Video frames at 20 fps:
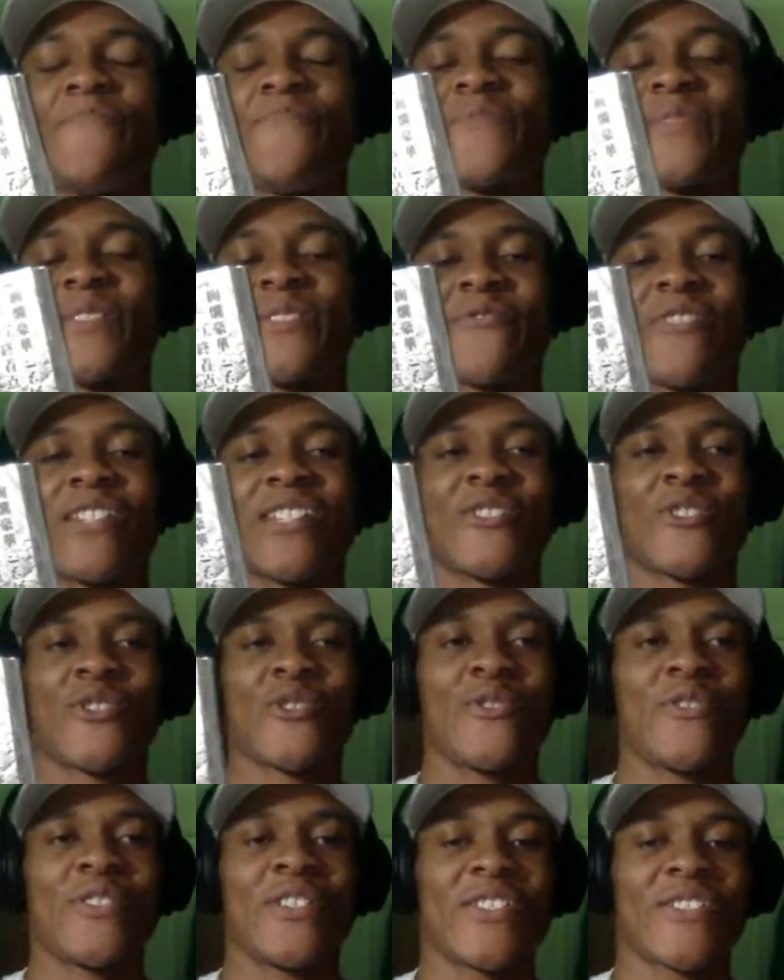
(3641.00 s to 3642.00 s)
great
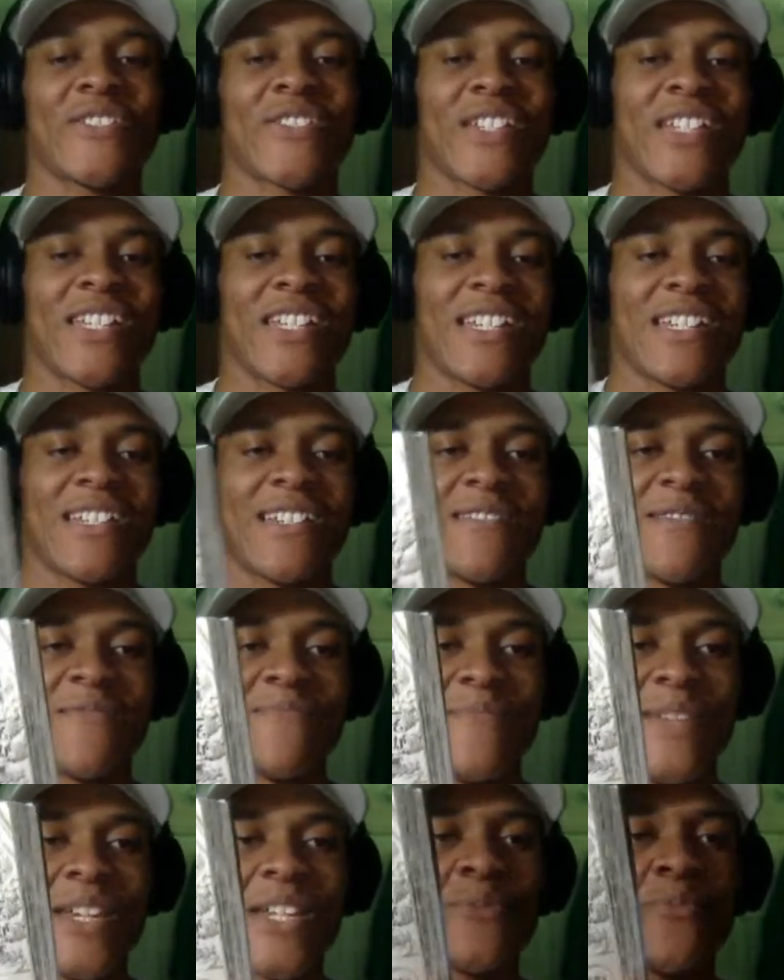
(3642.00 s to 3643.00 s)
stories
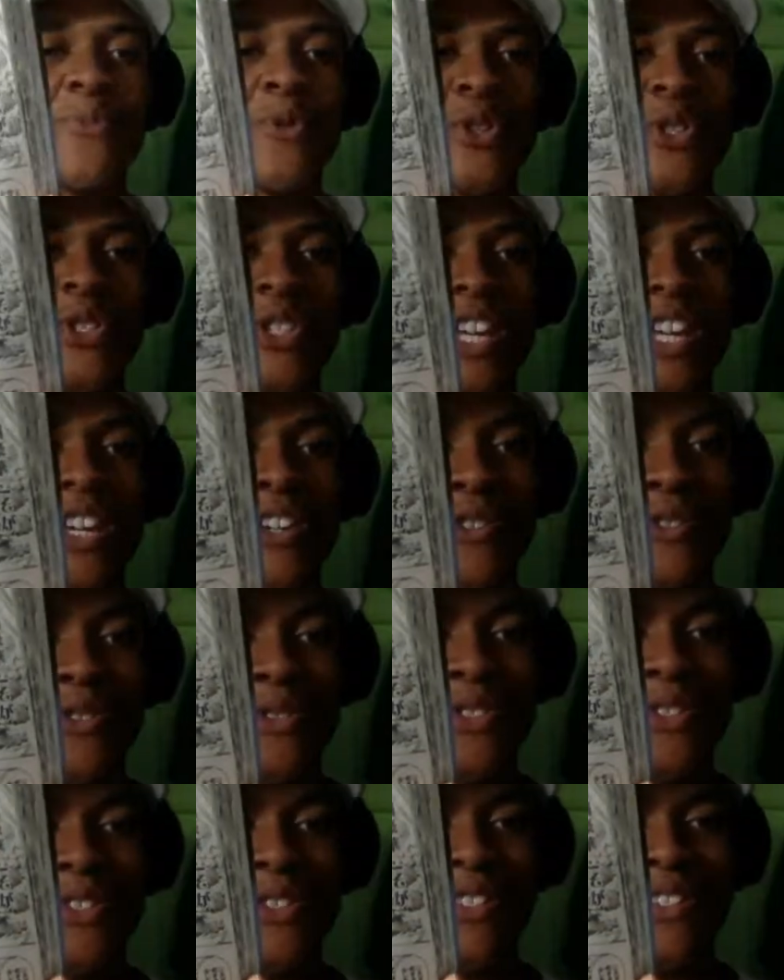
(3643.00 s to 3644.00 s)
makes more
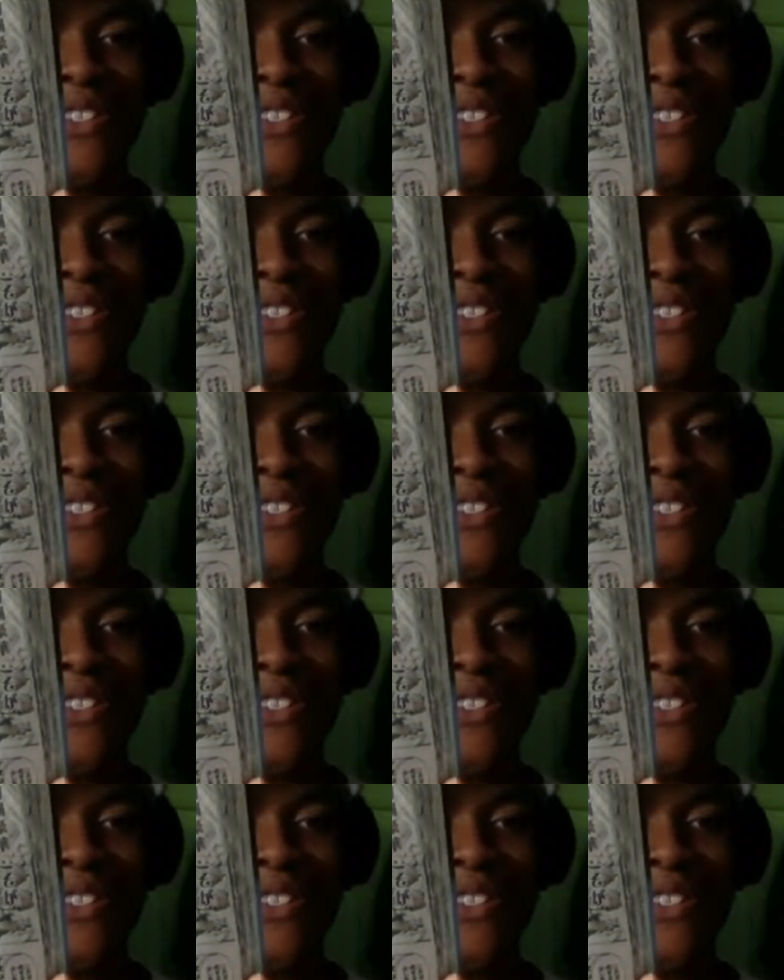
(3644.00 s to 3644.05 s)
sales.